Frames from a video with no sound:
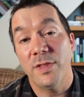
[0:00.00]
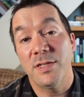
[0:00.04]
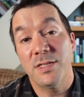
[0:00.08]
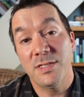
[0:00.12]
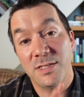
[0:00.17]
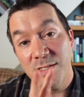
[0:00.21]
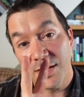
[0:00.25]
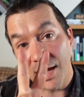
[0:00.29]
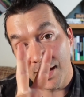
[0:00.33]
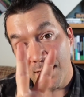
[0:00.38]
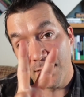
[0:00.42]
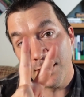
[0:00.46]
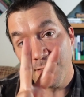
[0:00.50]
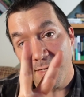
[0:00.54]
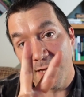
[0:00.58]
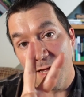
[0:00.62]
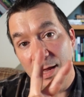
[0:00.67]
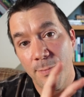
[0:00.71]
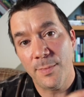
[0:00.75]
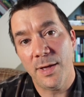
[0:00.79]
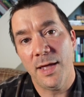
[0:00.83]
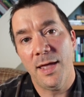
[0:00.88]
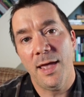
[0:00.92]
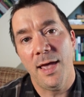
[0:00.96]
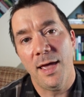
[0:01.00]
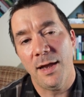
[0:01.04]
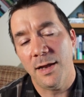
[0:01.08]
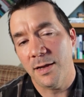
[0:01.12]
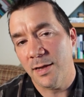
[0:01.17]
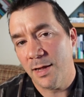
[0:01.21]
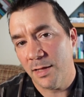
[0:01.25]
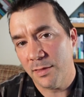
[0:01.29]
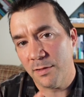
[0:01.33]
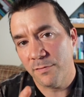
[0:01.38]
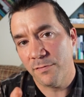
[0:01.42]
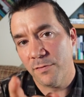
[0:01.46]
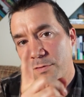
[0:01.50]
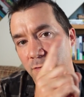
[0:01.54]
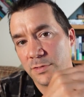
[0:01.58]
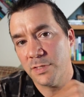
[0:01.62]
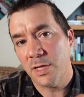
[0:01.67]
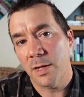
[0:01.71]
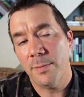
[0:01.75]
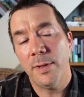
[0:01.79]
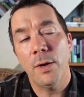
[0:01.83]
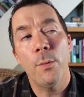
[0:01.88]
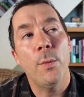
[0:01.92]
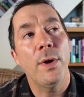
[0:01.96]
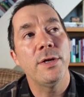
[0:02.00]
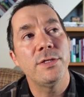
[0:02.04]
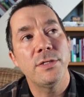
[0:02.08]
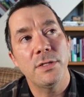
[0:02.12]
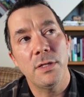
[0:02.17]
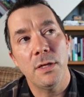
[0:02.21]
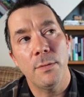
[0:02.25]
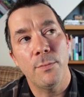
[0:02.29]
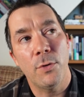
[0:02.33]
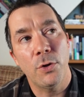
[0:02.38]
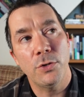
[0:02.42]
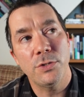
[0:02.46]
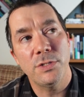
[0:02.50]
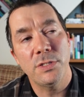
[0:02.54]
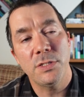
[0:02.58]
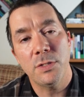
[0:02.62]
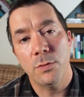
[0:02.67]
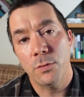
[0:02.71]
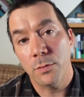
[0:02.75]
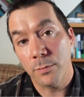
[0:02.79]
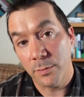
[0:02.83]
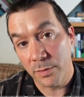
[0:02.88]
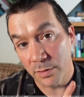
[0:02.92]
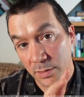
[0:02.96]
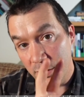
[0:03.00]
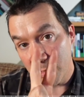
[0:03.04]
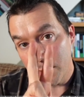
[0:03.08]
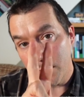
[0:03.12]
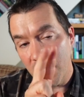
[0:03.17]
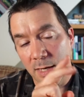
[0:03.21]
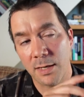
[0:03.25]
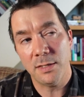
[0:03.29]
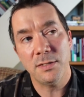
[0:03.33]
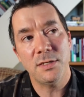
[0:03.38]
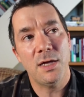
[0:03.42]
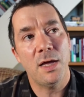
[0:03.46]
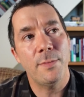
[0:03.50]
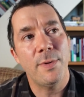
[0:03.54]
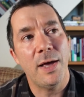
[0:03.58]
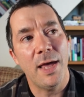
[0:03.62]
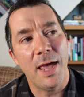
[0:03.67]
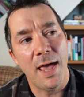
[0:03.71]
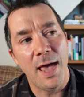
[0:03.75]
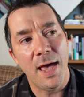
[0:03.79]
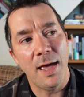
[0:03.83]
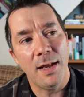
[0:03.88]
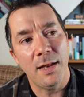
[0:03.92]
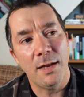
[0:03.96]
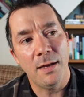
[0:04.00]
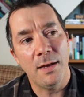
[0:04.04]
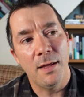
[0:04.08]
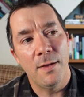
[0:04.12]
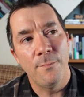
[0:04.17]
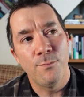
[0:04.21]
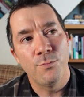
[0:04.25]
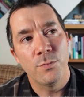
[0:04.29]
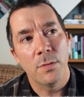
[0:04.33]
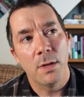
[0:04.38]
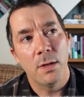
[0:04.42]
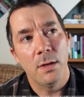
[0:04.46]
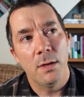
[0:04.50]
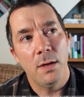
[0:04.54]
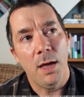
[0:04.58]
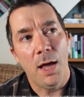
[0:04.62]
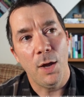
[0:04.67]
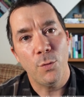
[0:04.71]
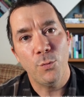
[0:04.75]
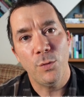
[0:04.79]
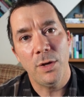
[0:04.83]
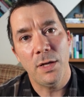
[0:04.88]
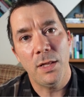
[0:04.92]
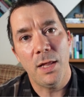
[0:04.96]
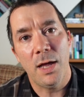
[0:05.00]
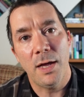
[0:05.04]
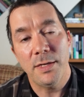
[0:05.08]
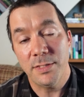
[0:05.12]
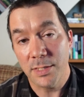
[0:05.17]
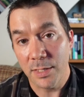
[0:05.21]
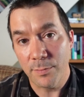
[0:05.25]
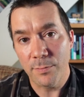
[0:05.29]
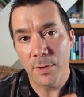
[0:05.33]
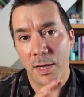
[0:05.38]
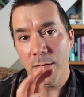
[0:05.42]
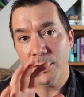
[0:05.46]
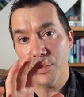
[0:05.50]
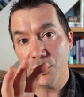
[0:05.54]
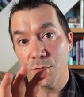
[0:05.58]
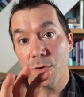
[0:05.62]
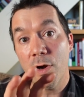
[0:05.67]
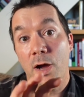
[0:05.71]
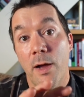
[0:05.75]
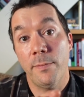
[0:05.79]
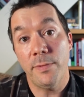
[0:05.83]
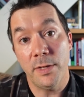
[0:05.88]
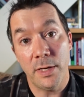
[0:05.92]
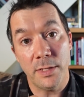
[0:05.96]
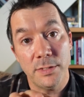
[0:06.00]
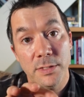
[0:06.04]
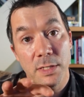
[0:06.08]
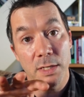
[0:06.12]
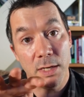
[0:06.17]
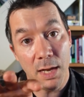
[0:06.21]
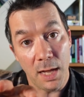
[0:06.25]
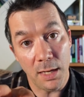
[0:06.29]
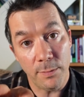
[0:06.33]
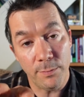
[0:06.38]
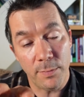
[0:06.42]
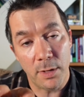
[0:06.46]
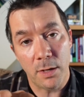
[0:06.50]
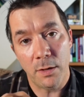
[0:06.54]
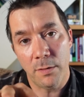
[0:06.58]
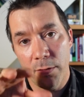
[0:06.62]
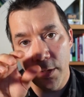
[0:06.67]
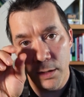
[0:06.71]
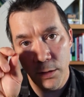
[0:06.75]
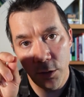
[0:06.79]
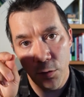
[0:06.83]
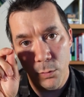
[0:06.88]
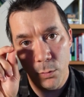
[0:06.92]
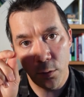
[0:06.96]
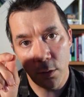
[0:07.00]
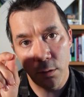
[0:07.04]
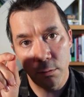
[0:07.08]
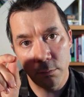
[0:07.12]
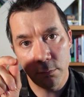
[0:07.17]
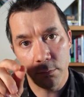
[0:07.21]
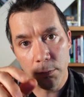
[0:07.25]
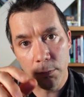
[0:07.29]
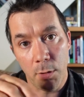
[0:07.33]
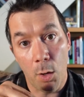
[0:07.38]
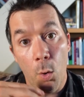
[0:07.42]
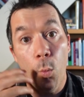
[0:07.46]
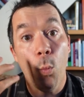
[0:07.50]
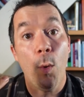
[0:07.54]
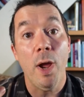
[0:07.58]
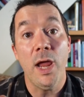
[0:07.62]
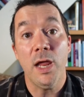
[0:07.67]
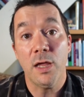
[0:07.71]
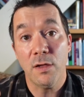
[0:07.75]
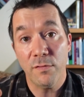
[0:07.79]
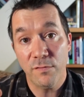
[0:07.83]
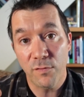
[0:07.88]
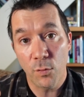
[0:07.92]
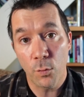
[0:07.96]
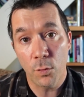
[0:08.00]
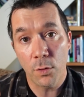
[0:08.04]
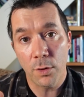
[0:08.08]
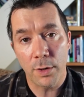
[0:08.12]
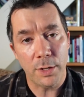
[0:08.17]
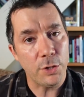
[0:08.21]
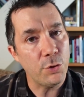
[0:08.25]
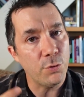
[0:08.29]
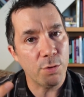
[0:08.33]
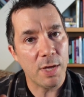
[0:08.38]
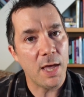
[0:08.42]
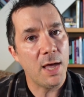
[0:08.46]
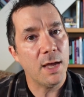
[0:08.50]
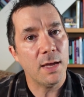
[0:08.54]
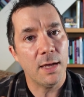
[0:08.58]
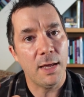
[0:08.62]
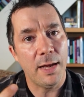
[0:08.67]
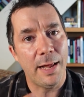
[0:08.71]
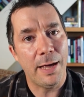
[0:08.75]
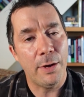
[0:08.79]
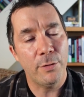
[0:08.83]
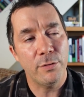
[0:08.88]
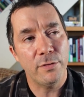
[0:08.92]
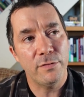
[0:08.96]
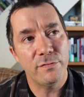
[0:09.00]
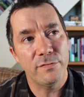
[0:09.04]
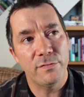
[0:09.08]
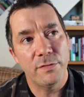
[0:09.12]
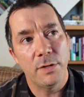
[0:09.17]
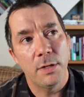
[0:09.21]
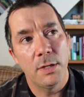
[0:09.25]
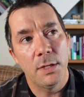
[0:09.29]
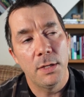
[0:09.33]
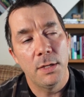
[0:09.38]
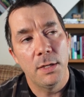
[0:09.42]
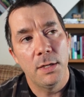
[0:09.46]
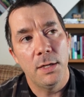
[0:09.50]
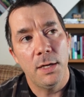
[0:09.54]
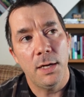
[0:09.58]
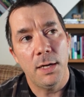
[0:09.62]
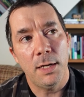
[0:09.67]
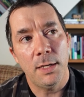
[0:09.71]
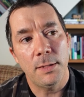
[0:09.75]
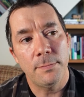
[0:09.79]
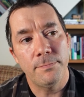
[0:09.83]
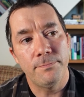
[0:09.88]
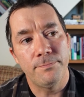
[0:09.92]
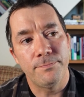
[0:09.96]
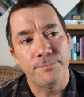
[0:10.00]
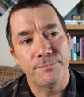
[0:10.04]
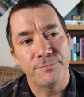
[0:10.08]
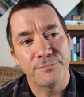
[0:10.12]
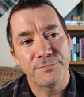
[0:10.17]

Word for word: second time I had it, not the first time I went to the emergency room, but the second time I had it, I realized, I described it as a nightmare that you are awake for and you can't get out of. I